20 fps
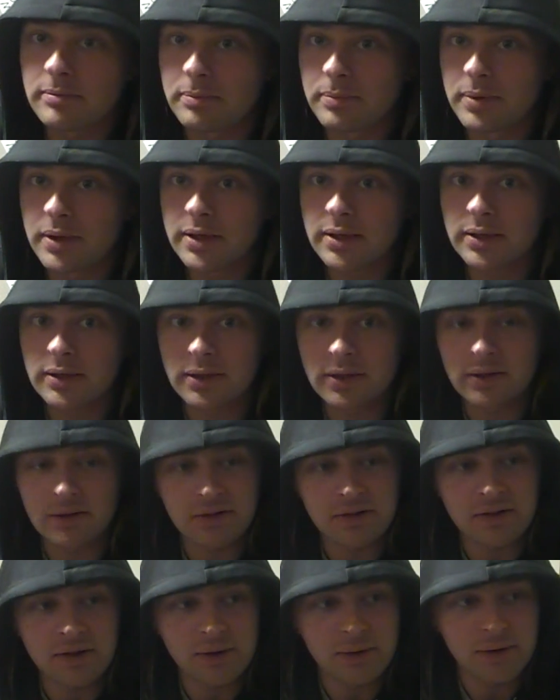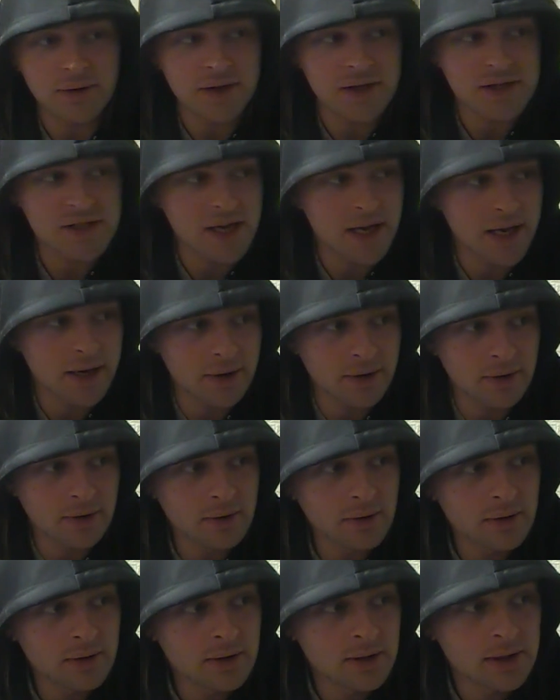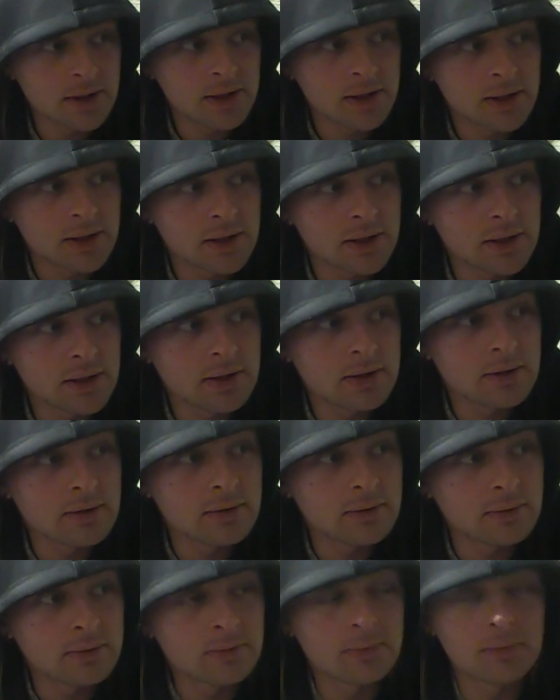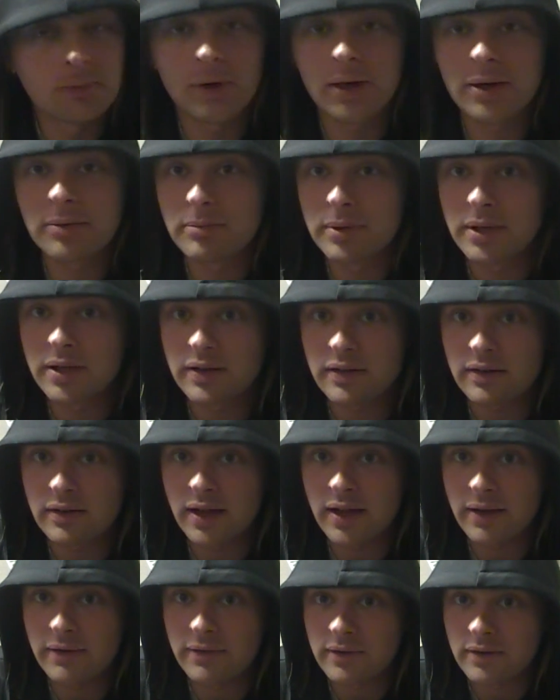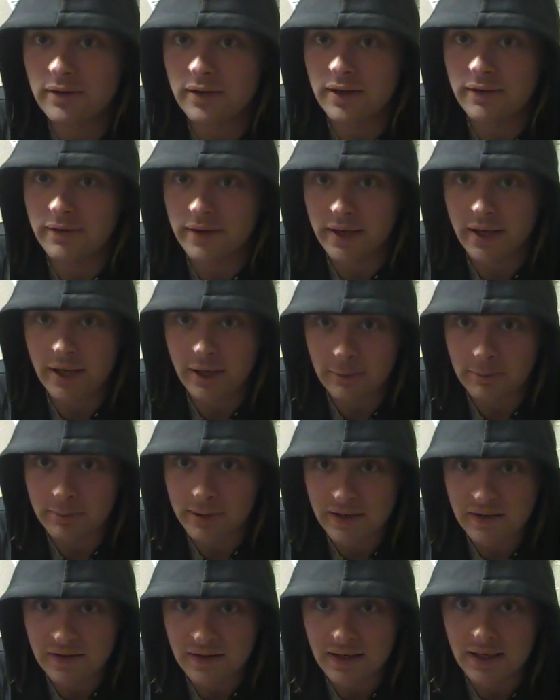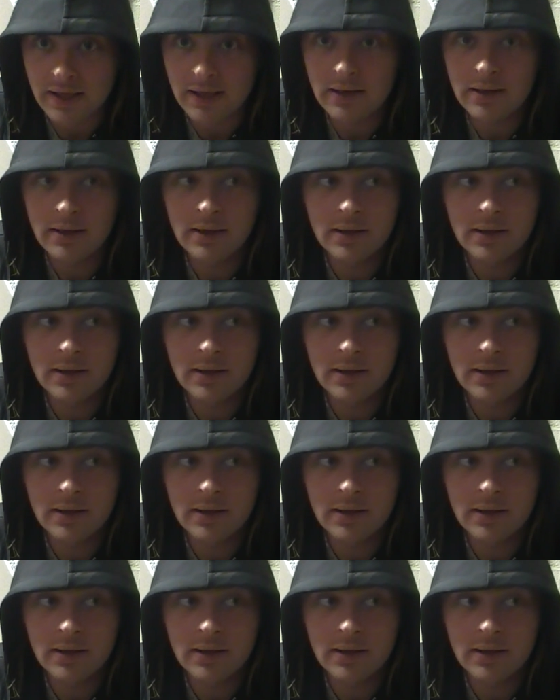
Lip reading: a little slow on the channel. One, because life is living hell busy.